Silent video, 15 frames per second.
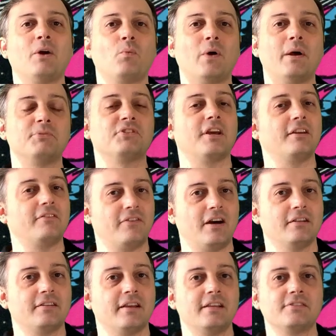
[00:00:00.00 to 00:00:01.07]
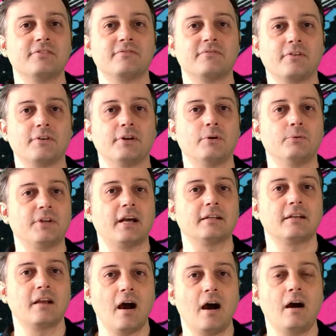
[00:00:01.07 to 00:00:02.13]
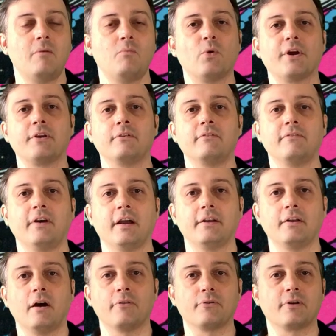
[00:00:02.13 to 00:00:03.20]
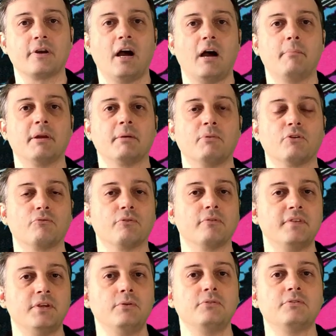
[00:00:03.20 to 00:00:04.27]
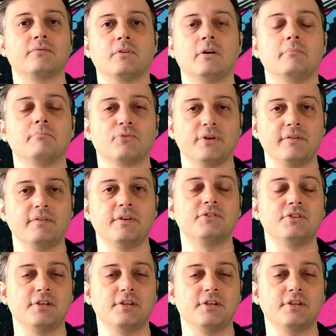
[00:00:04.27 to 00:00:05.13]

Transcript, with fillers: website fantesinferno.com where you'll find other comic book reviews from previous